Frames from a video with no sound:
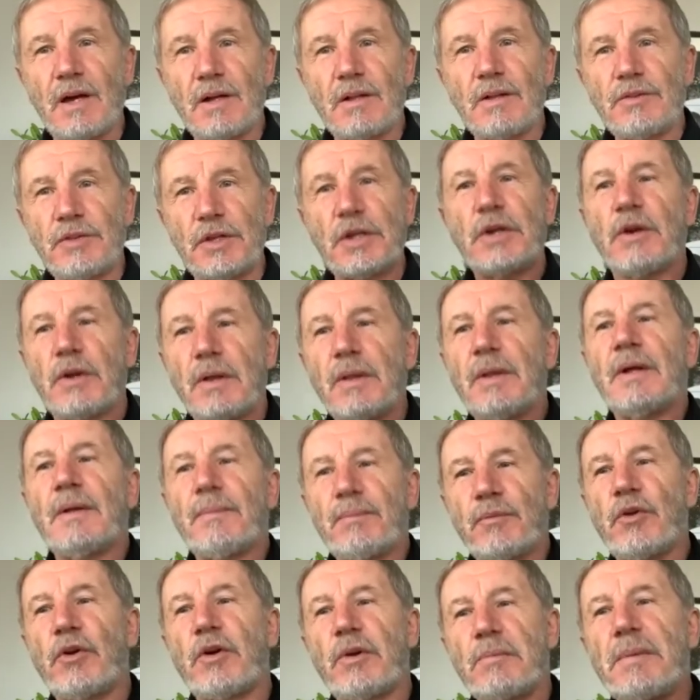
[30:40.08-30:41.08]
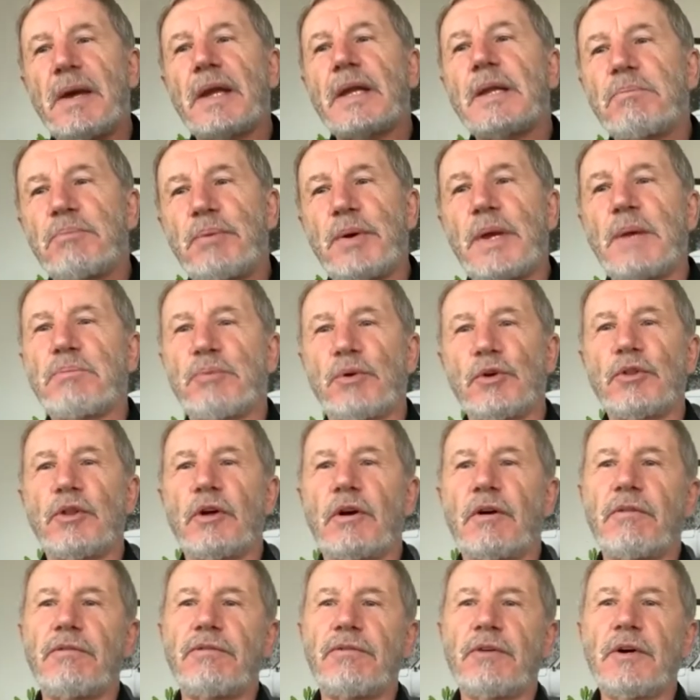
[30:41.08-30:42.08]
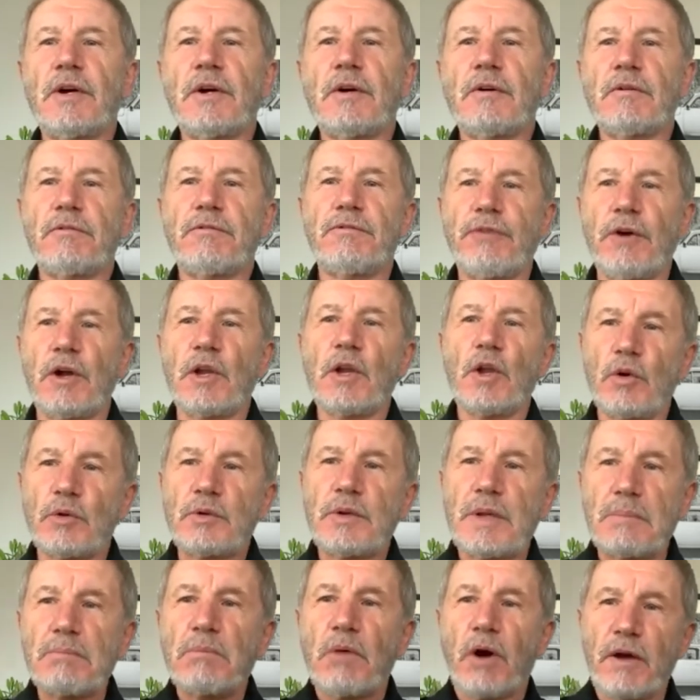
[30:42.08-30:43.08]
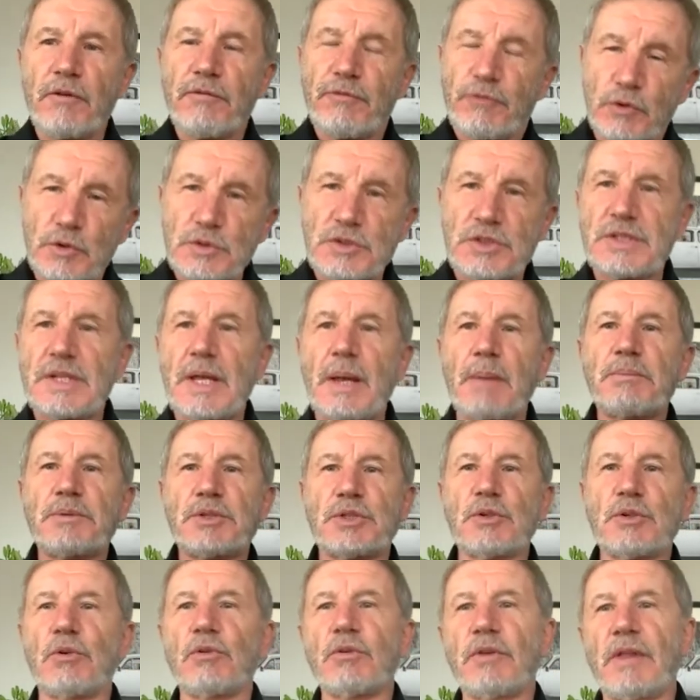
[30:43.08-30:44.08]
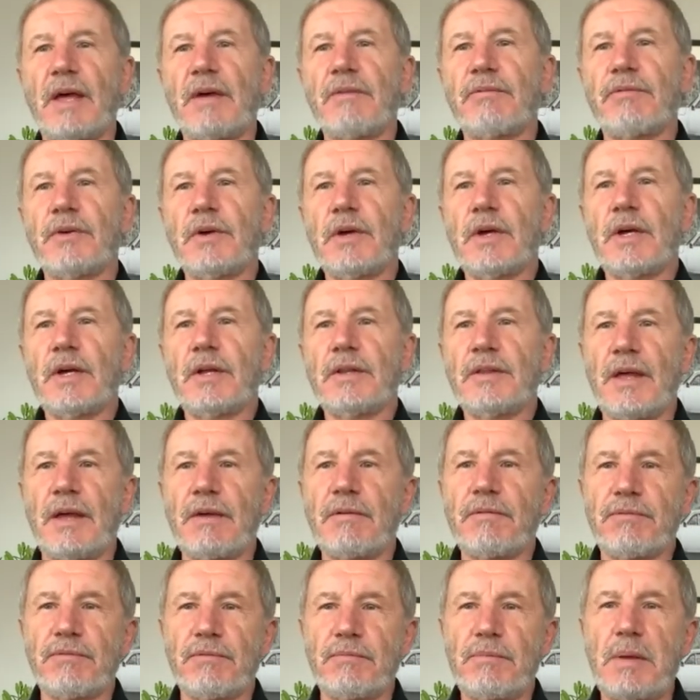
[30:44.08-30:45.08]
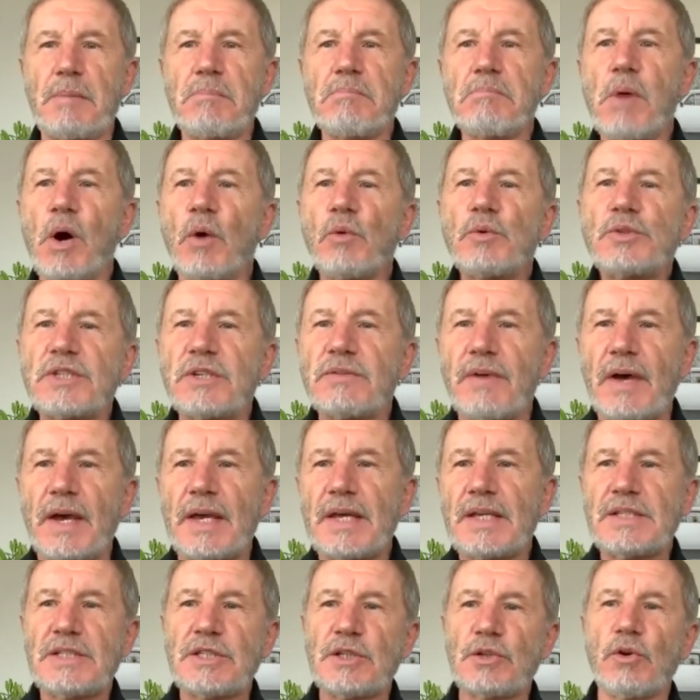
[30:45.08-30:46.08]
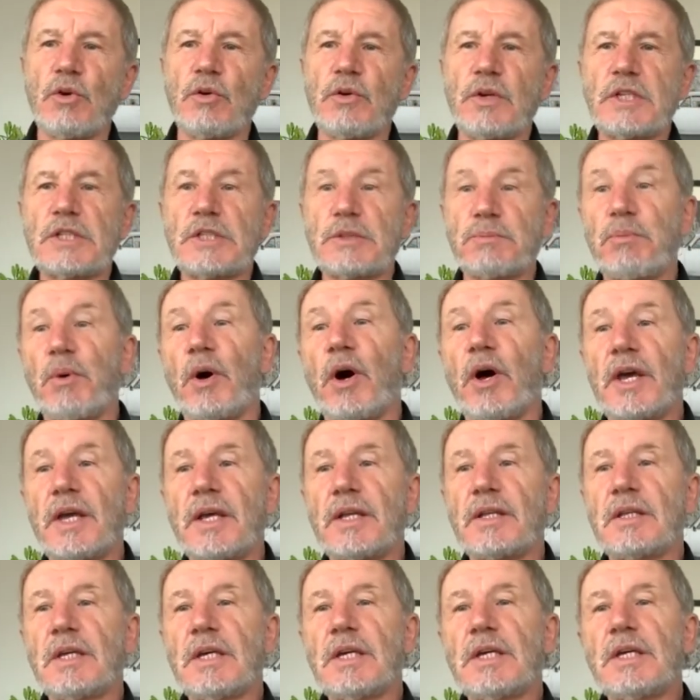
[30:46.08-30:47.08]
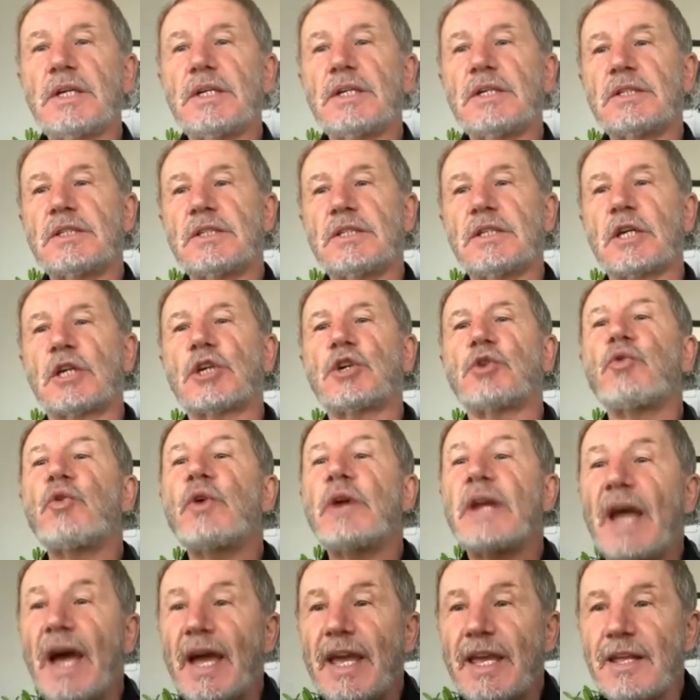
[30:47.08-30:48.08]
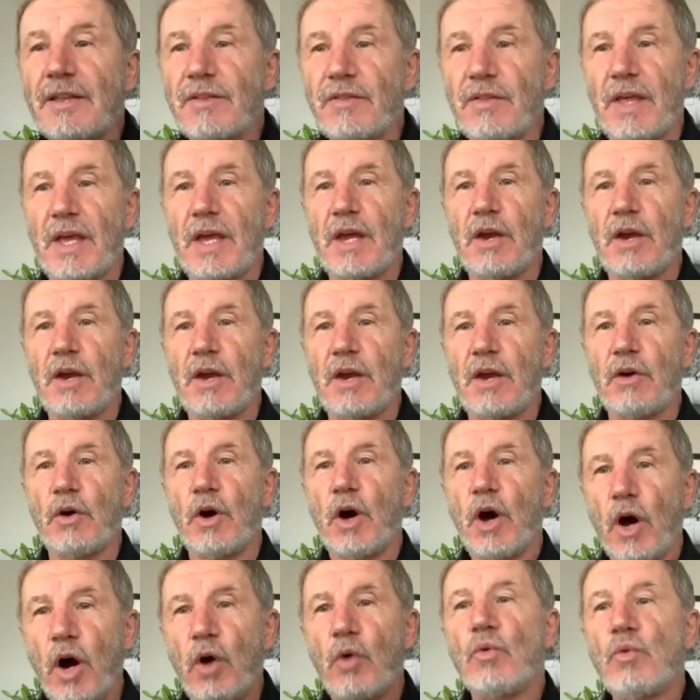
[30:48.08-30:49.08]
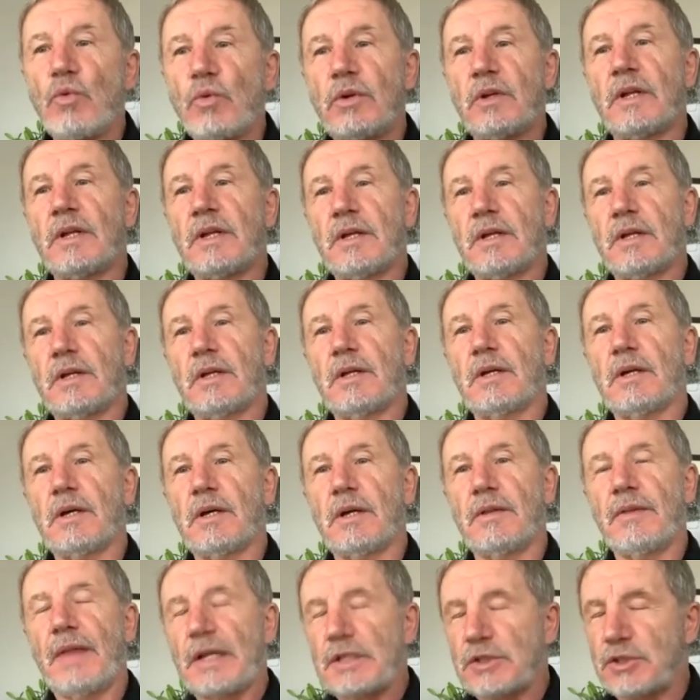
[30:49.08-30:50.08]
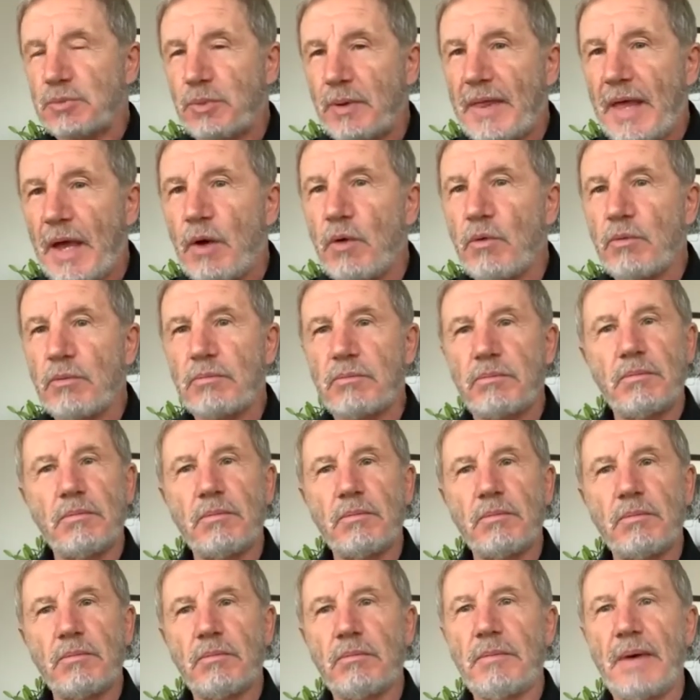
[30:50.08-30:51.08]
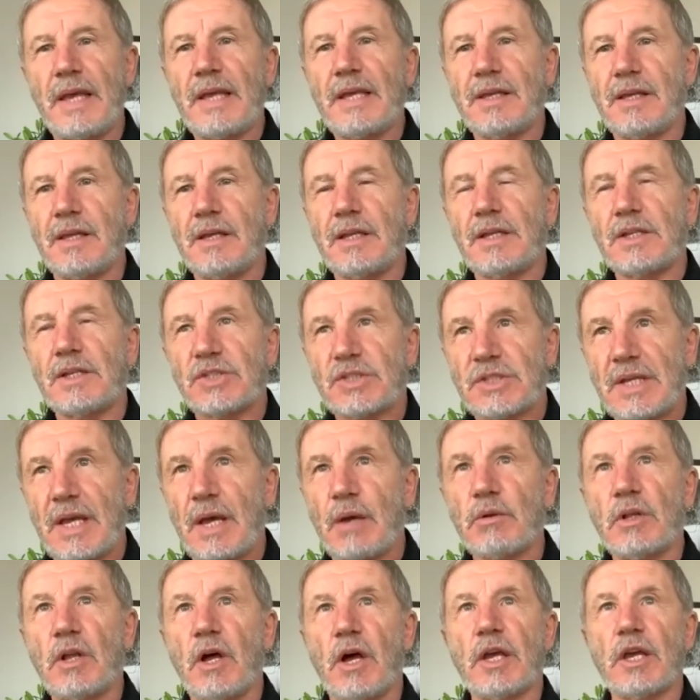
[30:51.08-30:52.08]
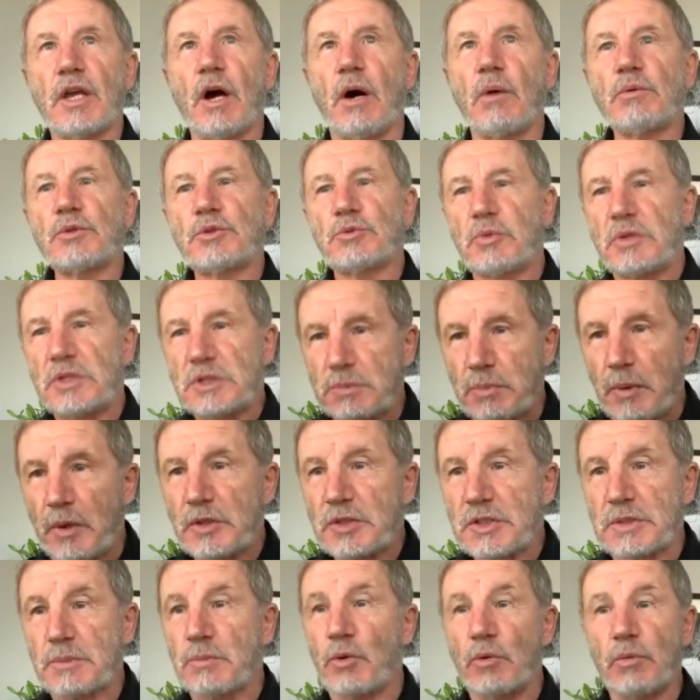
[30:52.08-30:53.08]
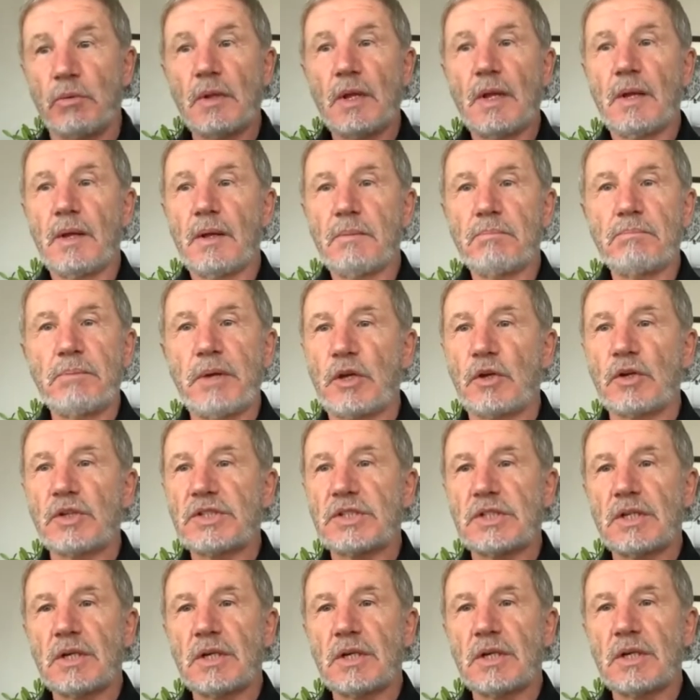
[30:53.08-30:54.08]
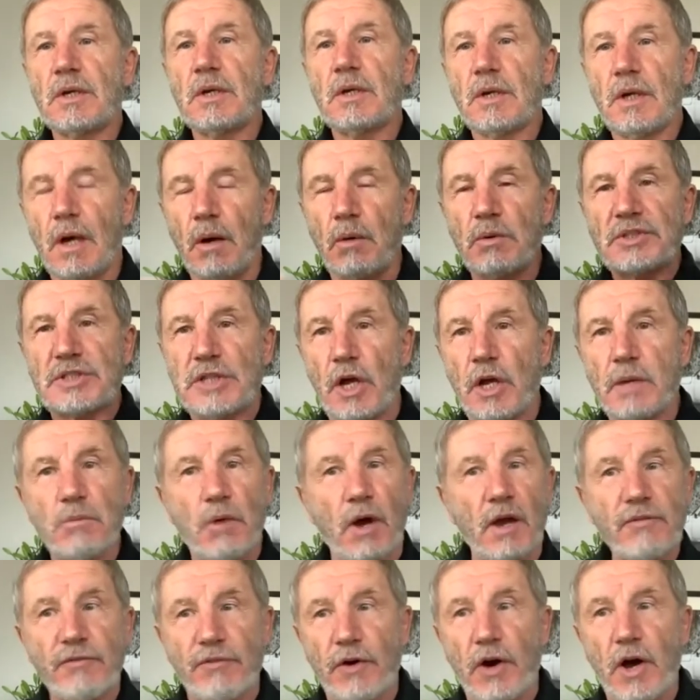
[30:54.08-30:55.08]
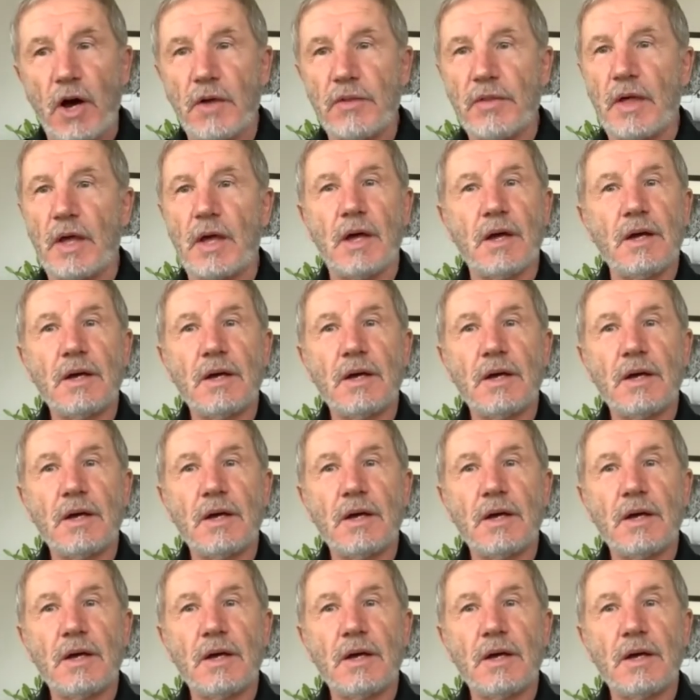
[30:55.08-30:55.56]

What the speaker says: there are many people that have followed in my footsteps, or they've been motivated or inspired to create their own, and that's without making it sound like I was responsible, because I was like my father.